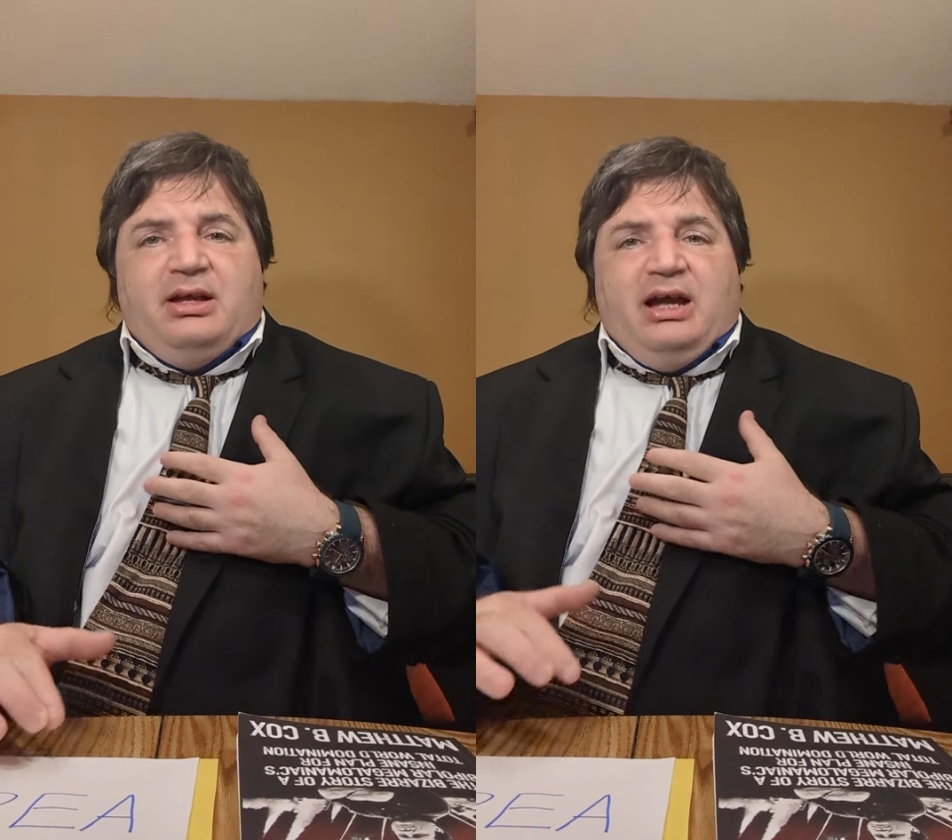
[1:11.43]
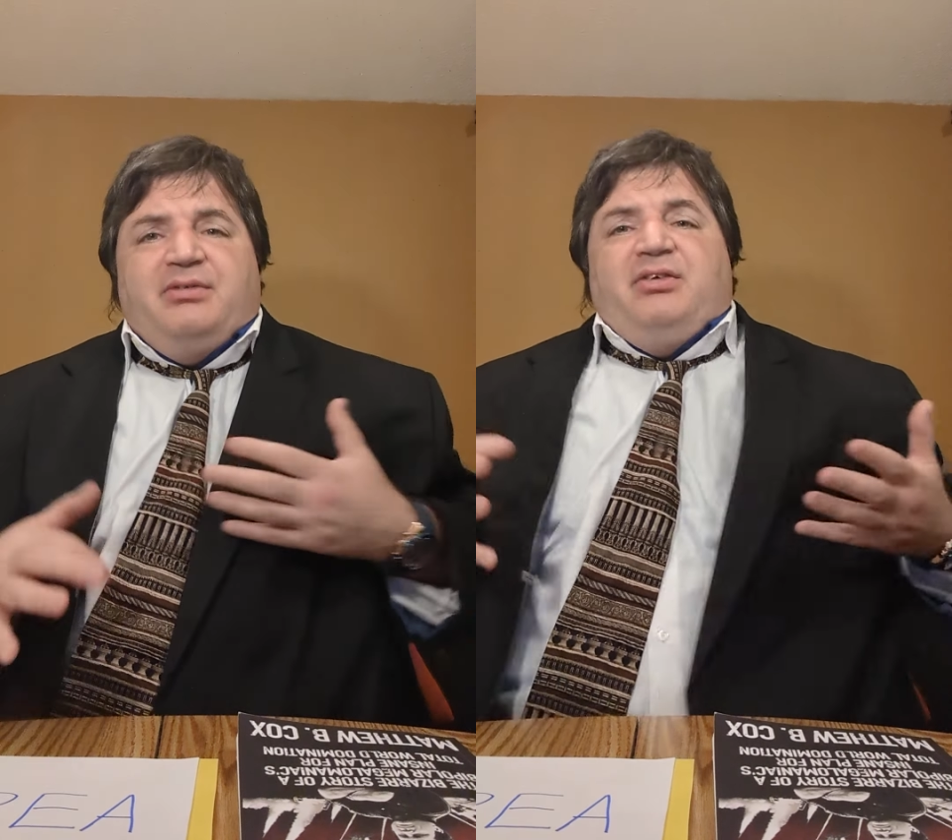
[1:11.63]

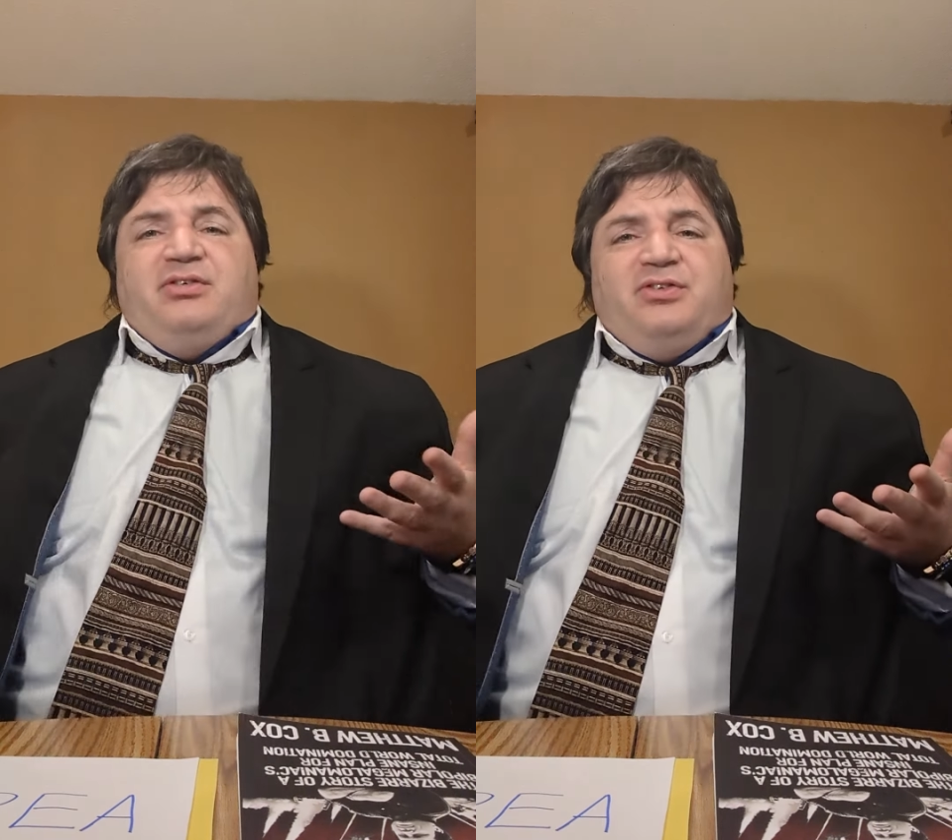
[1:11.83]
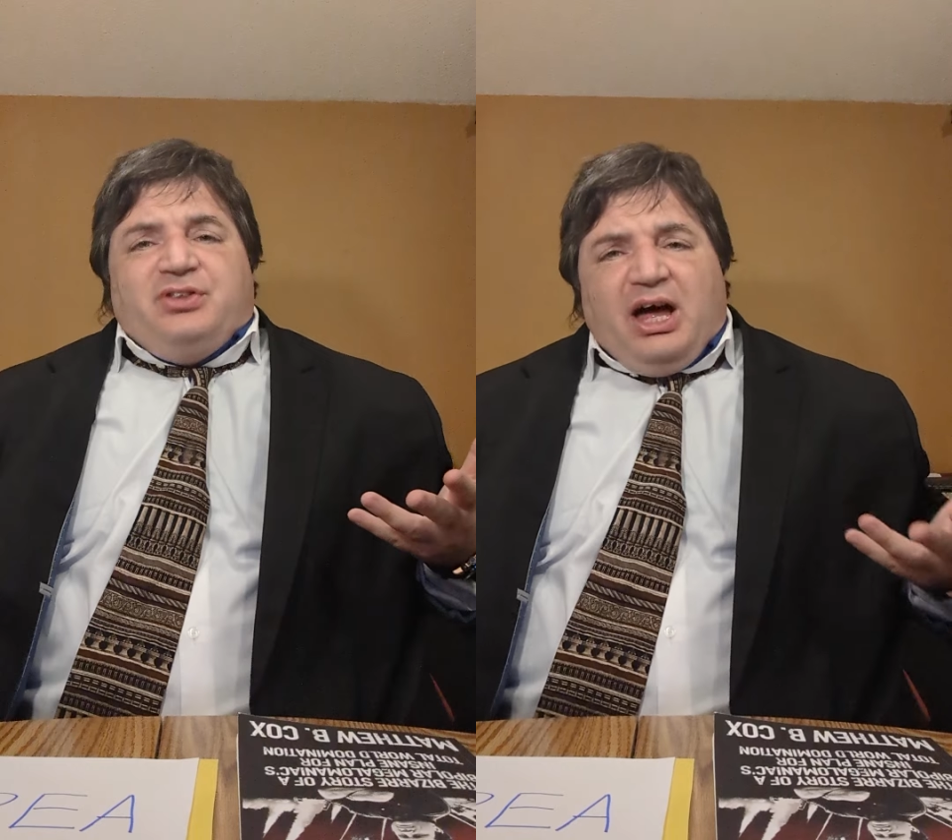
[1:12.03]
I've never
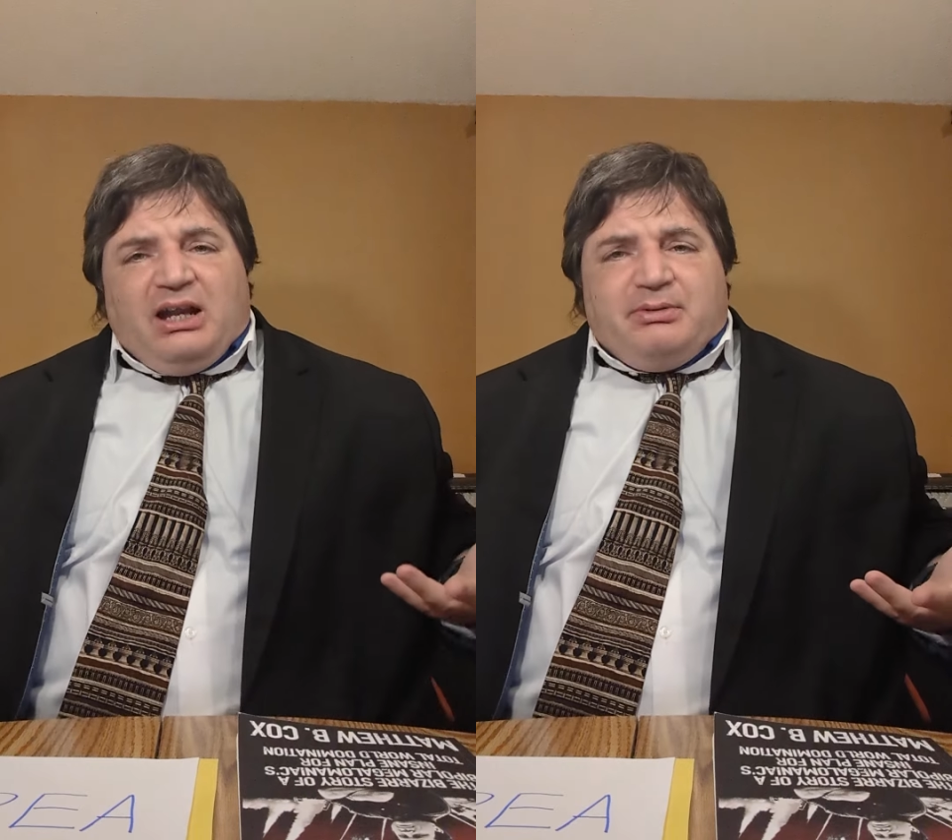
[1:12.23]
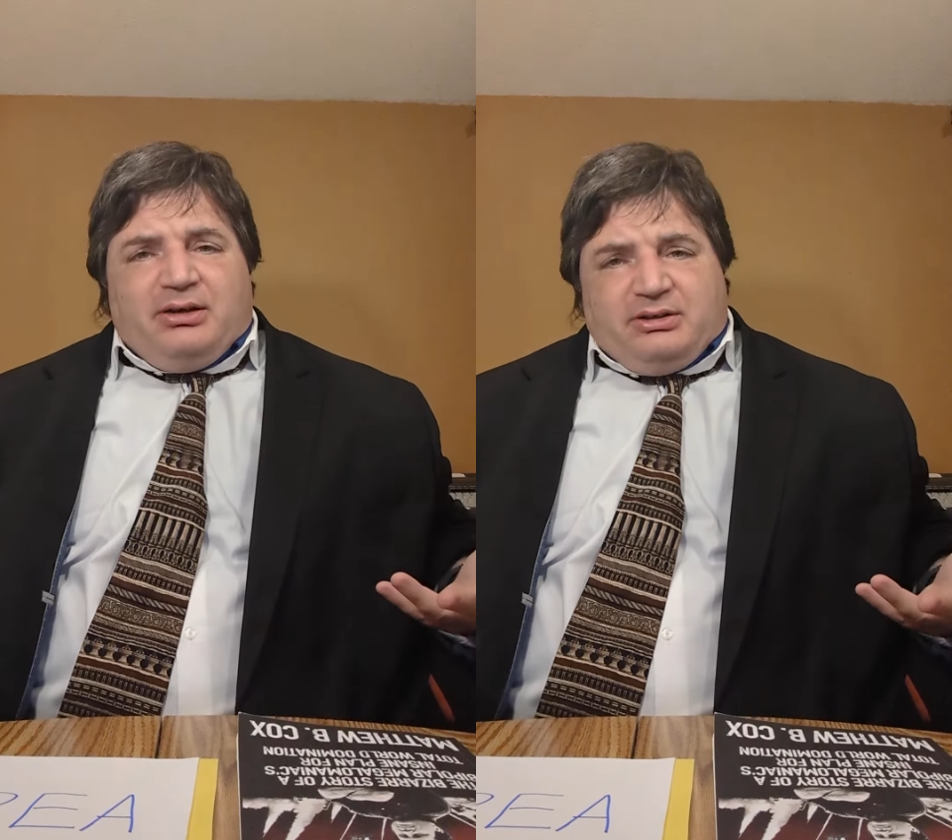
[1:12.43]
even thought
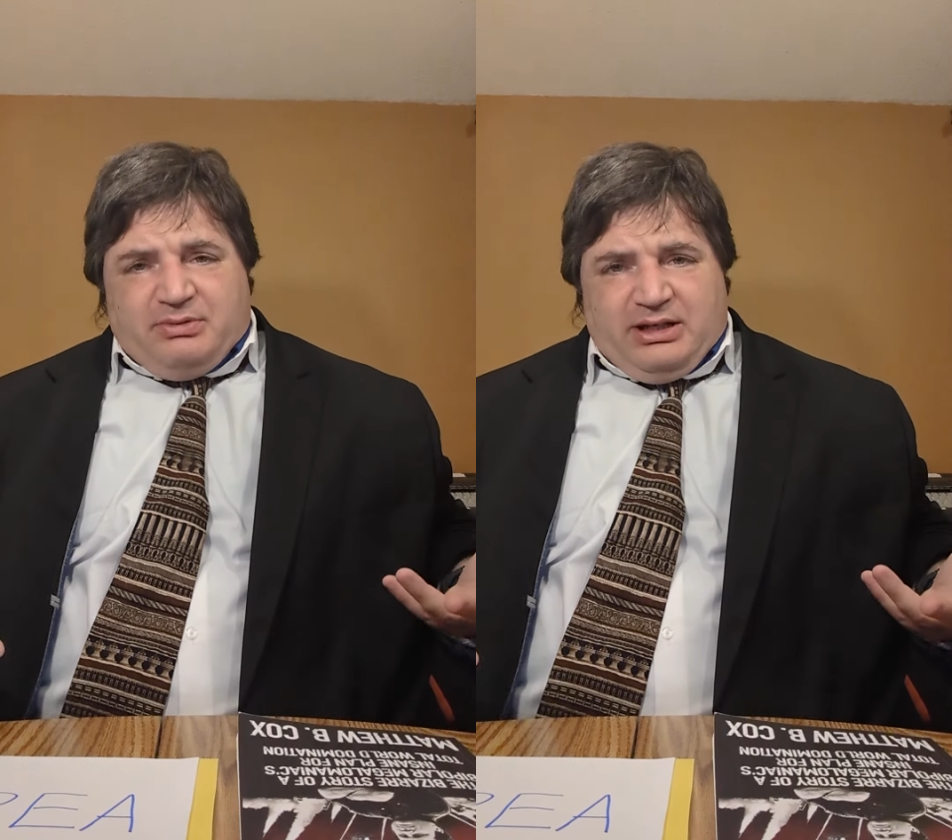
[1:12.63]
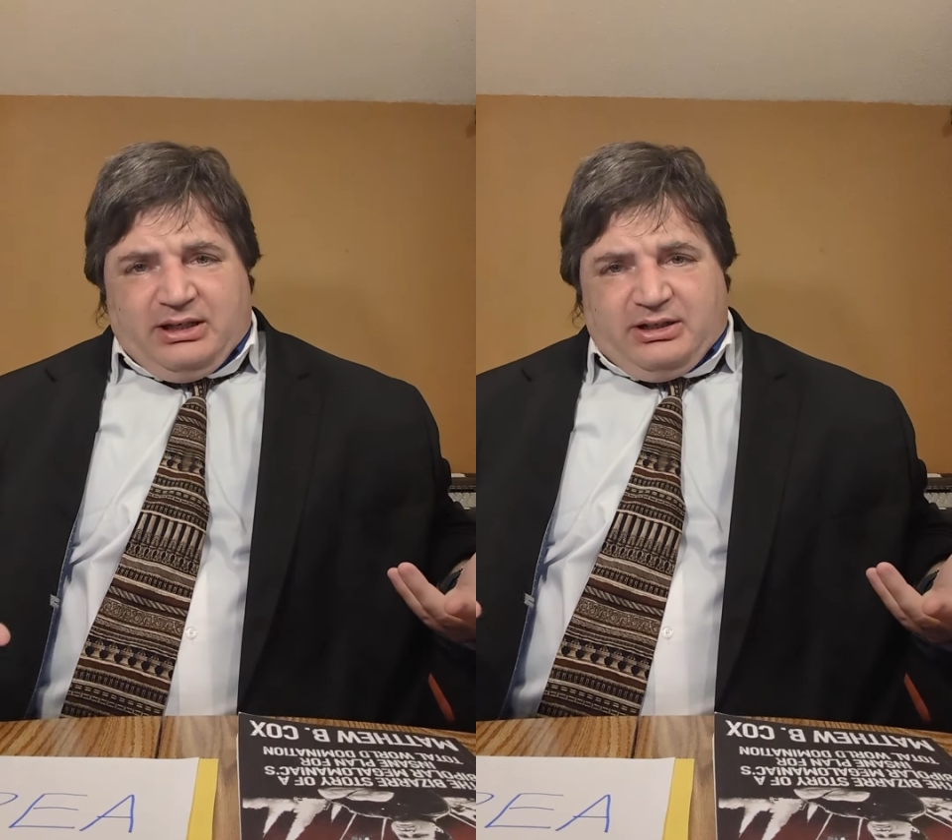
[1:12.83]
about
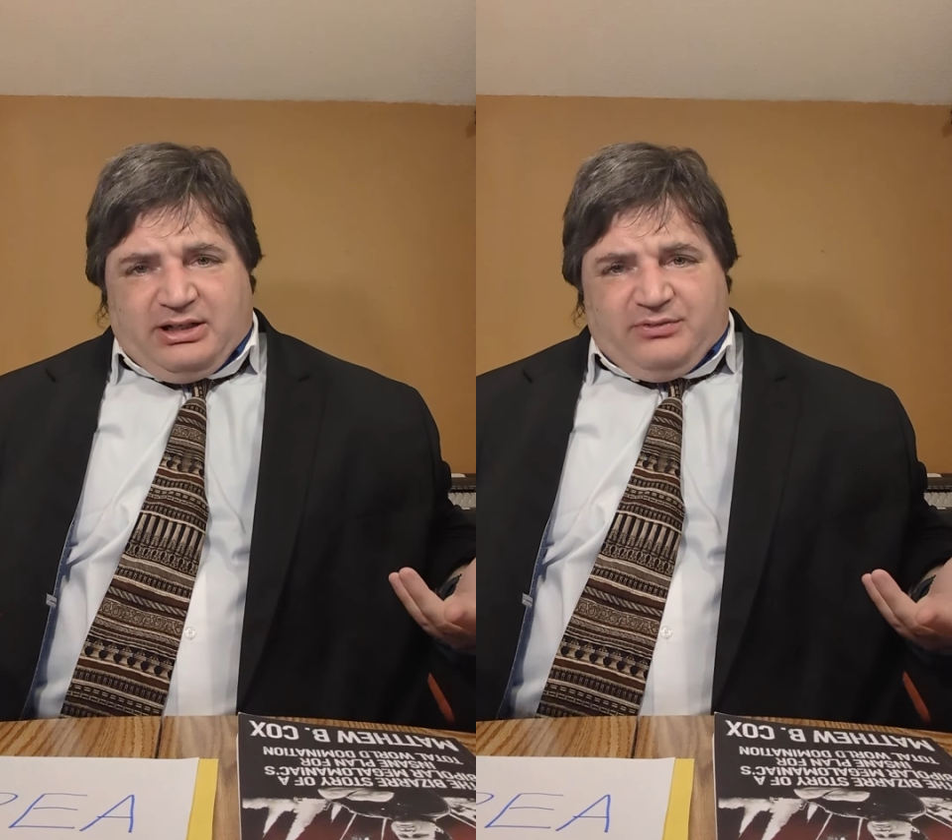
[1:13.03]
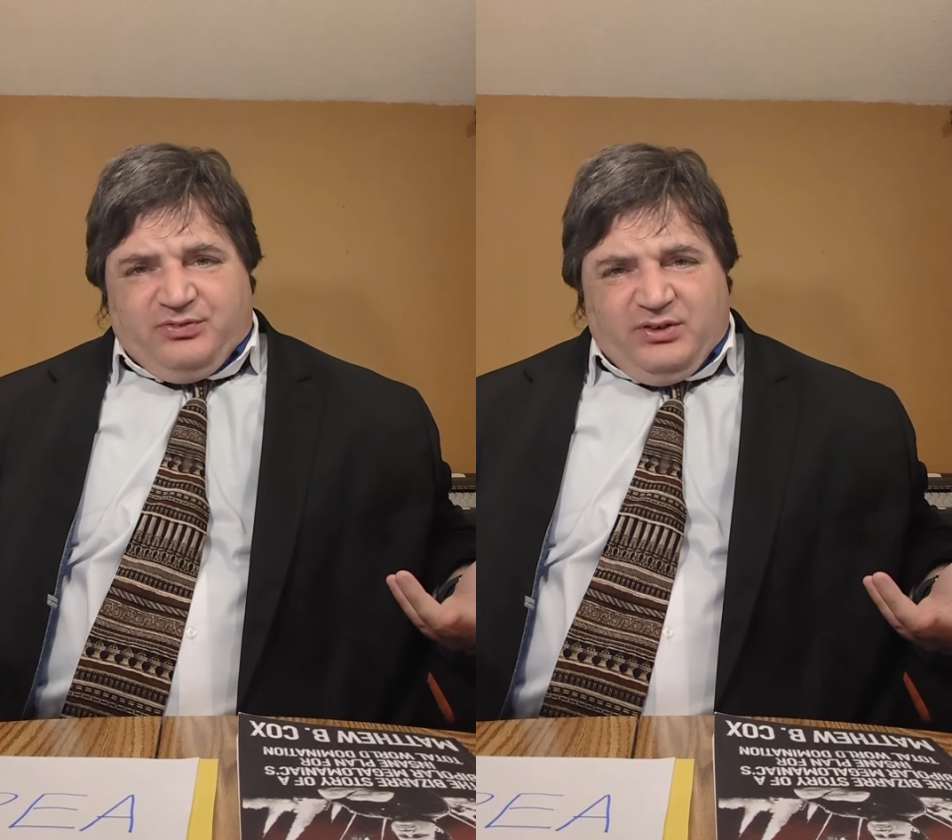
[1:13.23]
committing a
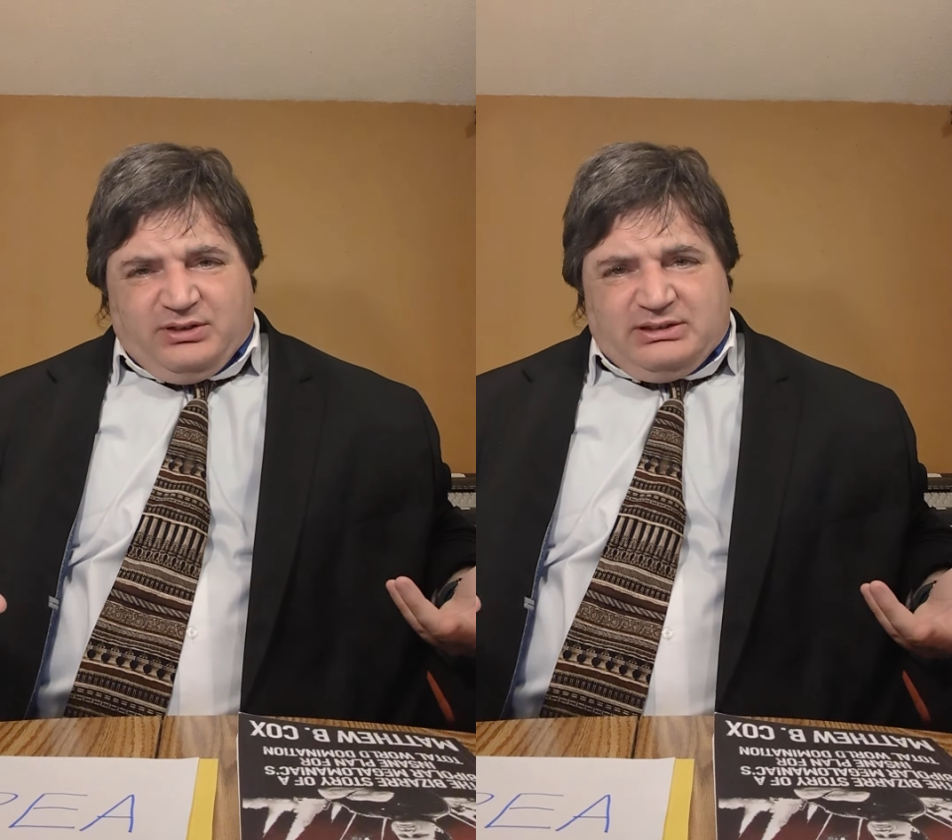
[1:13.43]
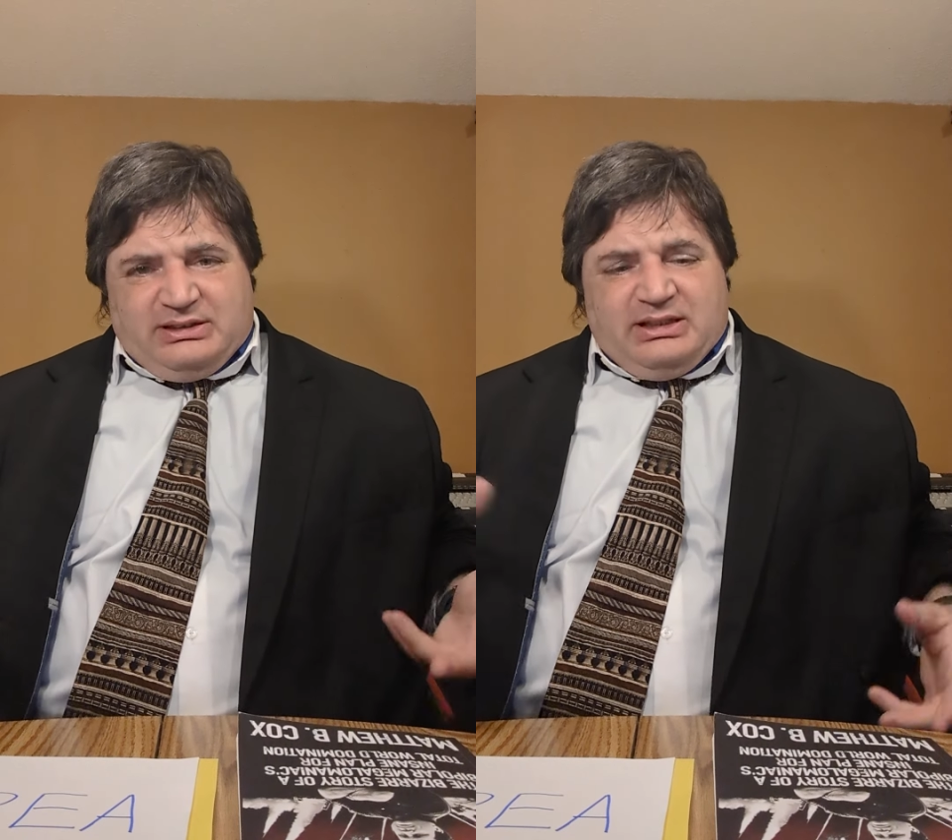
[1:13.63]
crime,
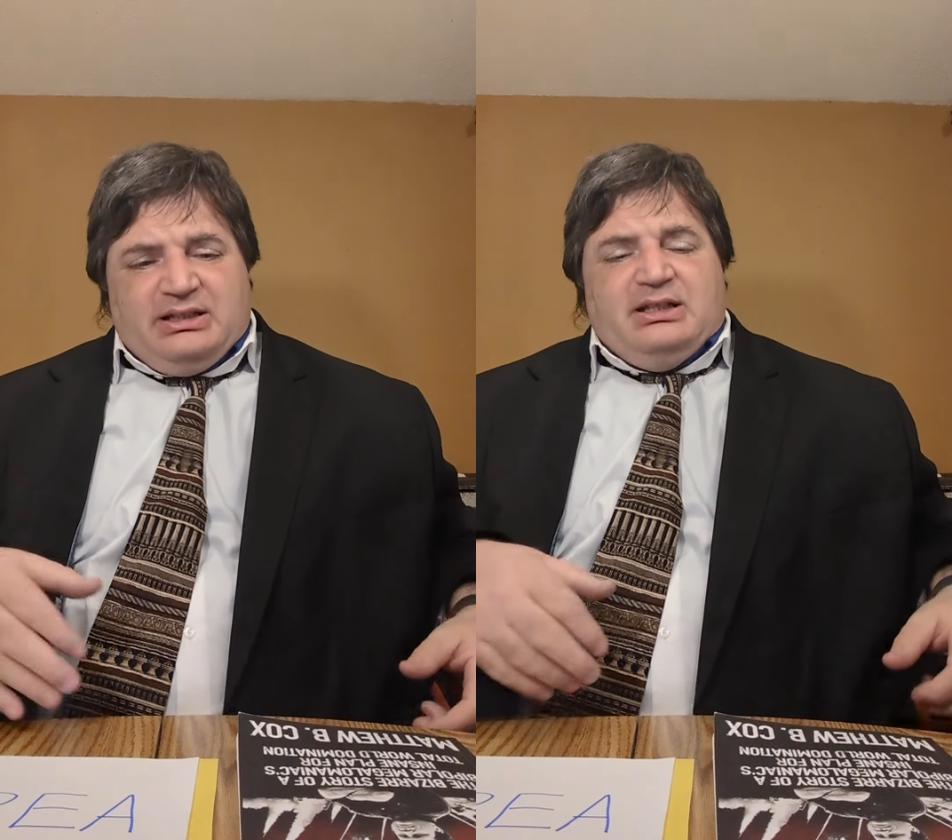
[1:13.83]
folks.